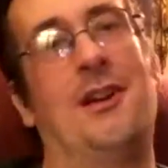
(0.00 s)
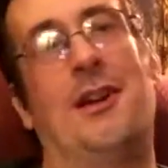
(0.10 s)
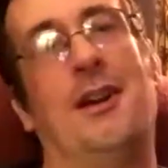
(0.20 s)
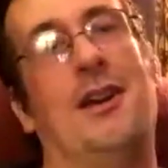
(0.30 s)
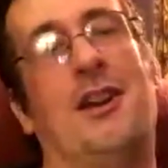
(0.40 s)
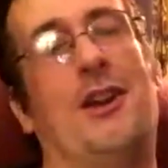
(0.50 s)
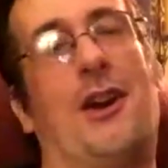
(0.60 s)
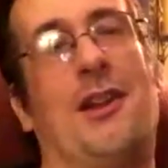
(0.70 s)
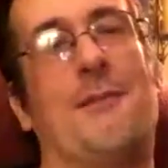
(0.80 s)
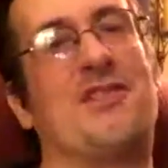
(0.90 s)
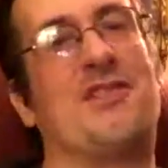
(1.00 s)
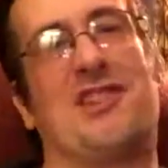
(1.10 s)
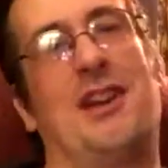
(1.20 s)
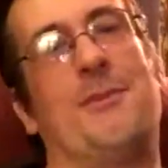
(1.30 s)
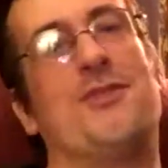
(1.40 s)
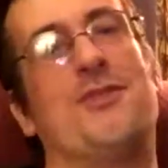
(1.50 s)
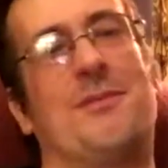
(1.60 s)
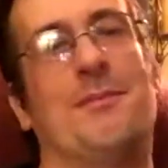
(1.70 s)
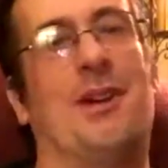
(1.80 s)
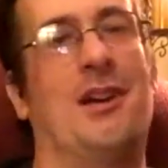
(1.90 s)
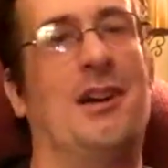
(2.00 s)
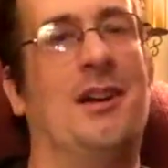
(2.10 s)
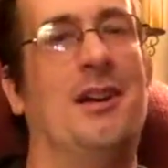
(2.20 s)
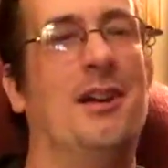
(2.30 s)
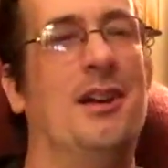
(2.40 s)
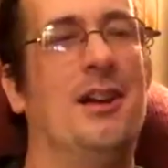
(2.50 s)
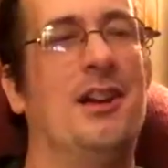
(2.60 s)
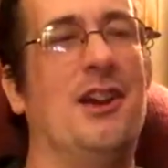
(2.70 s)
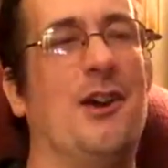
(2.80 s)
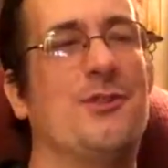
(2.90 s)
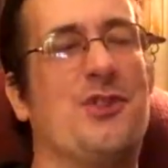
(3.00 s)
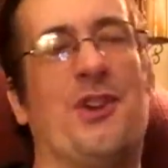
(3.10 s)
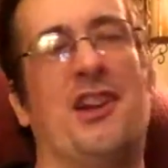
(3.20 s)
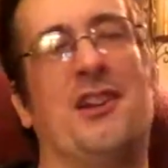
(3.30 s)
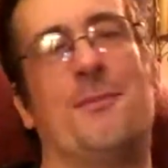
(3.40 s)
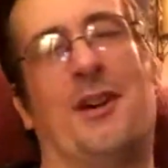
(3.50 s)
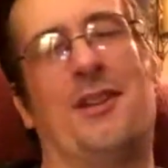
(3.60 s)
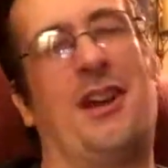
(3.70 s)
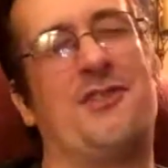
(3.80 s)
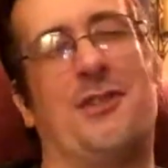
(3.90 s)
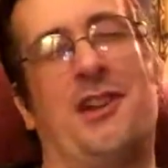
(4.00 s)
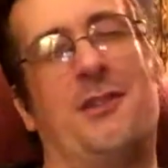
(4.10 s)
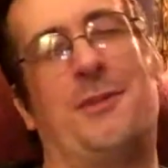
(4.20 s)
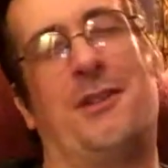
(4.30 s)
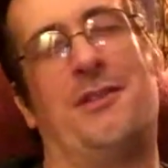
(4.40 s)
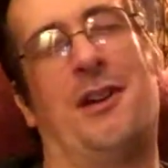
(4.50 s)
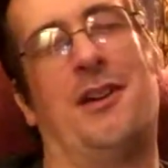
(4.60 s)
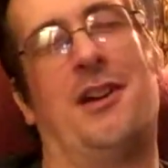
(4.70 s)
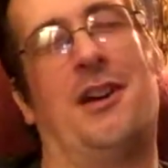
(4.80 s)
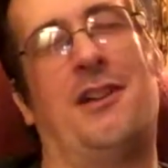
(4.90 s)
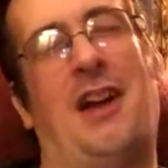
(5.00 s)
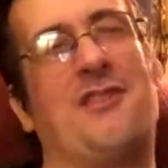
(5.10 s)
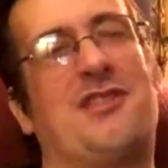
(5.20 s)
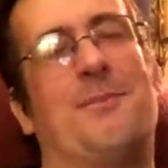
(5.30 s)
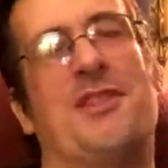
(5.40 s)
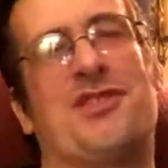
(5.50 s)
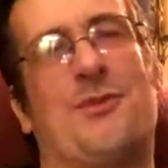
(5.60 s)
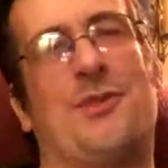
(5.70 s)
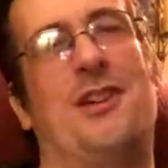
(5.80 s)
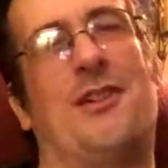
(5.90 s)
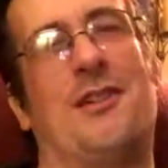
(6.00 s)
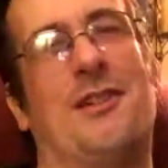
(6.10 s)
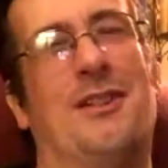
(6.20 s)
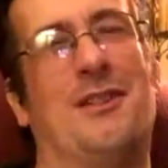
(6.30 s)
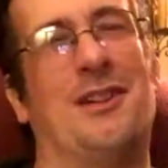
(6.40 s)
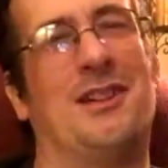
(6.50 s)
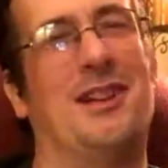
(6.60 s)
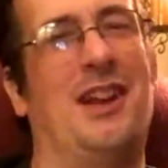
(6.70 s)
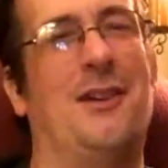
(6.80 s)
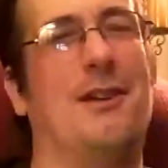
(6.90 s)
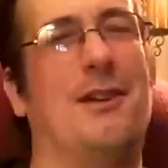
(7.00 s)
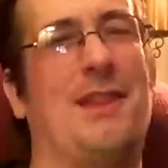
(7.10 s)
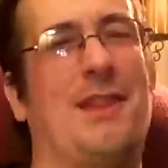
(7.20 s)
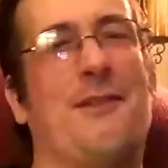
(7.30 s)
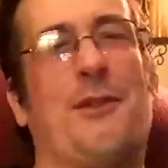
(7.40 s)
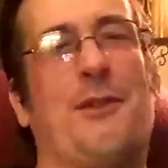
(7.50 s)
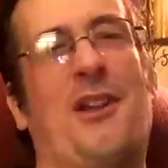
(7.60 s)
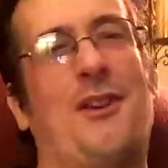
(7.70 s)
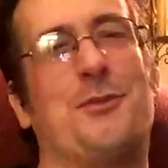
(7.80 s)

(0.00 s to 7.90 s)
I'd love to see him do some Journey in the not Journey in the but House of Mystery or if they ever brought those books